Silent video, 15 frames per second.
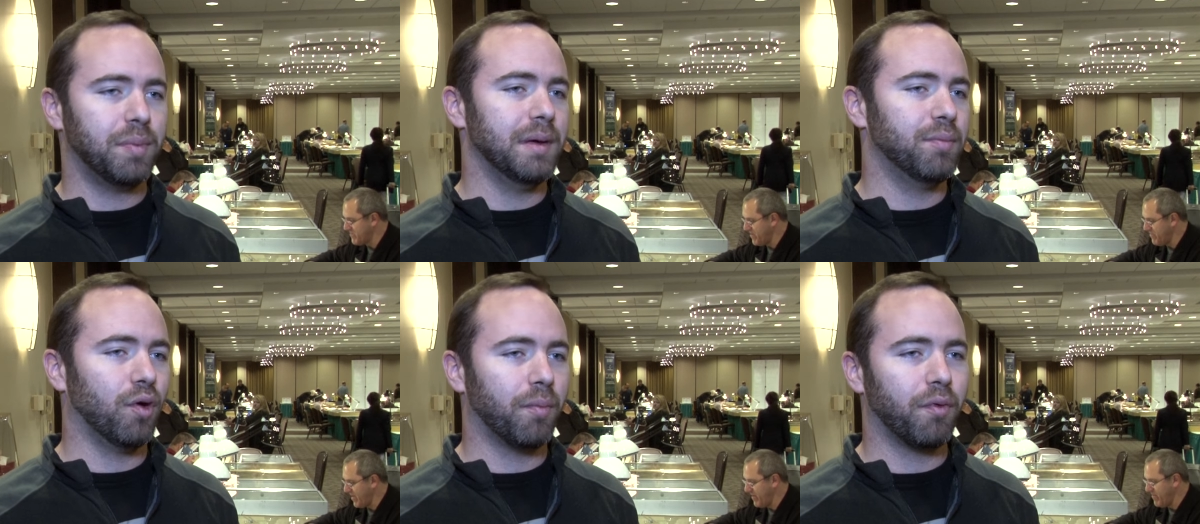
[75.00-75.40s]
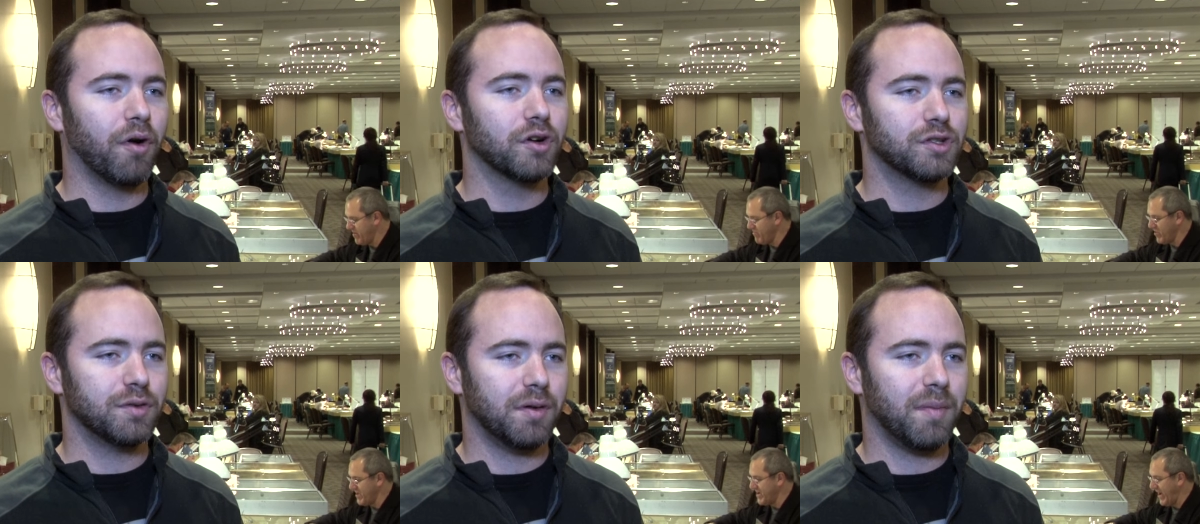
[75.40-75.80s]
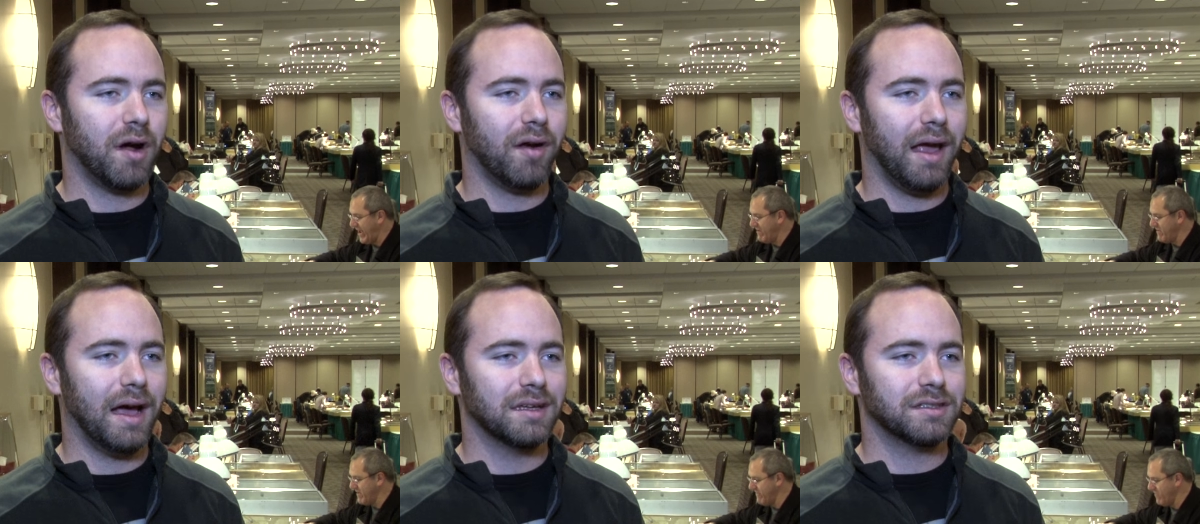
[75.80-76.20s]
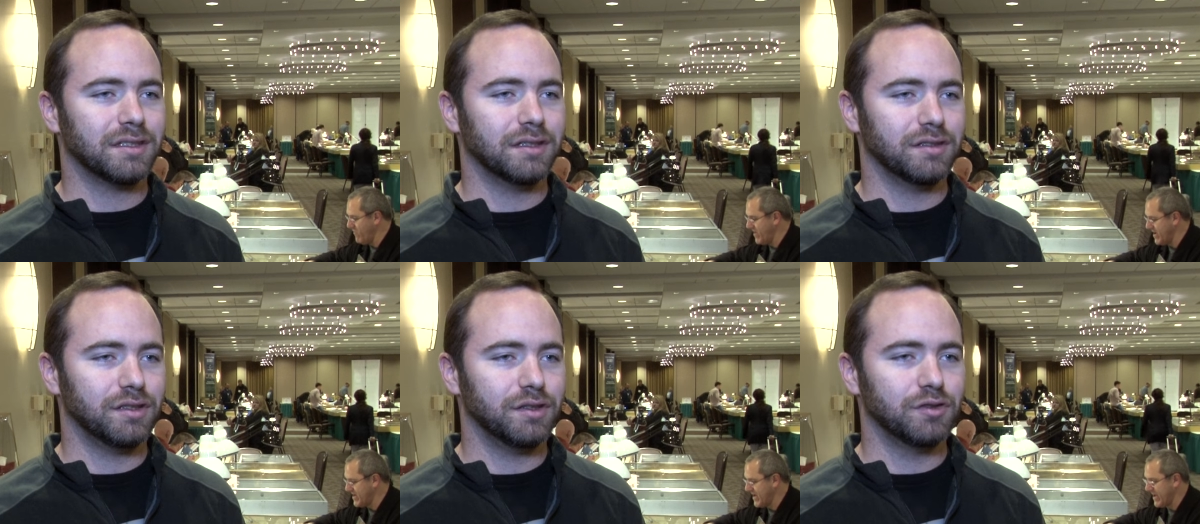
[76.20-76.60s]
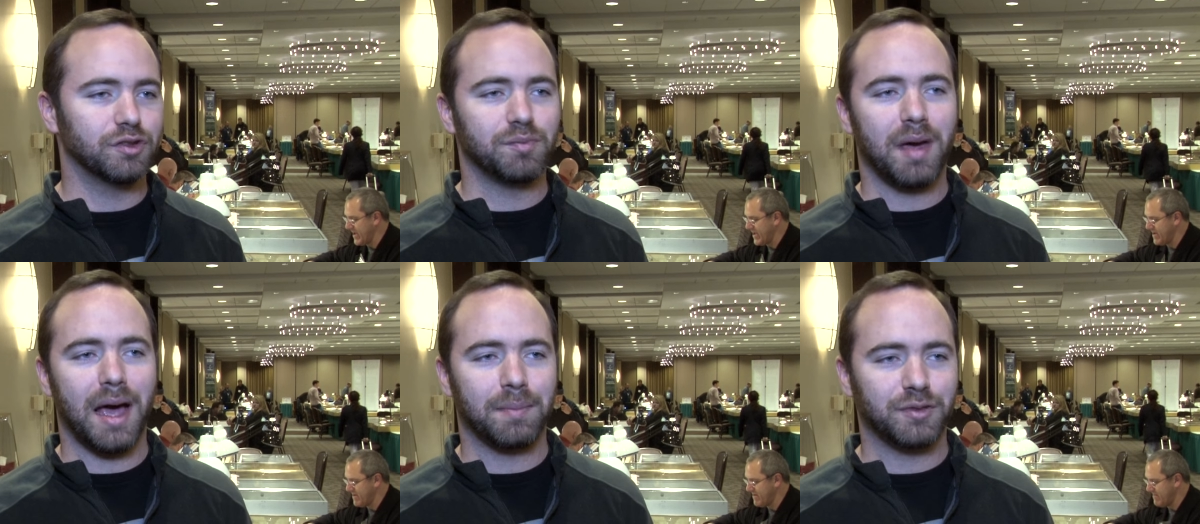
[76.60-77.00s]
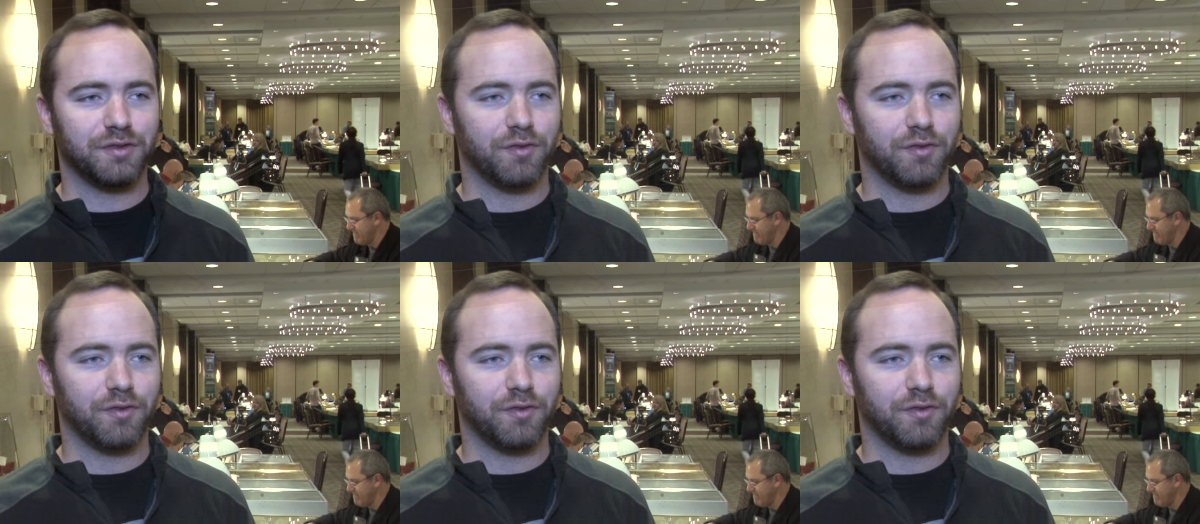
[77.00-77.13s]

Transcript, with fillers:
Speaker 1: people approach me about asking to use maps